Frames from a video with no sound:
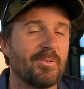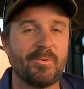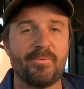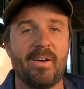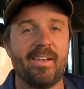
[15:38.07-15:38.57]

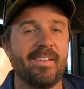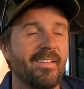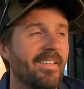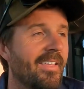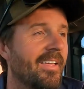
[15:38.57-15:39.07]
good
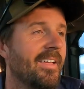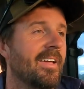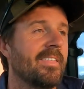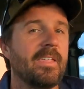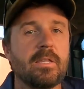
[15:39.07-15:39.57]

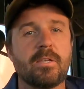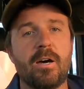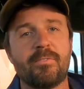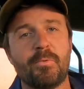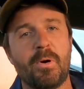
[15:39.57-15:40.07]
fun. Thanks
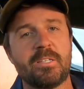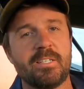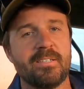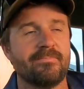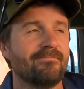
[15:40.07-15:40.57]
guys for
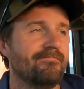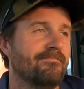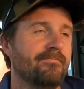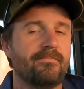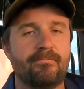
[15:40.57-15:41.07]
watching.
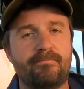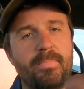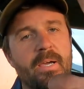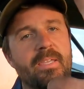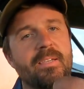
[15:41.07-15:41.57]

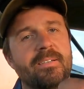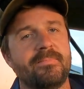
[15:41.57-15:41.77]
Bye.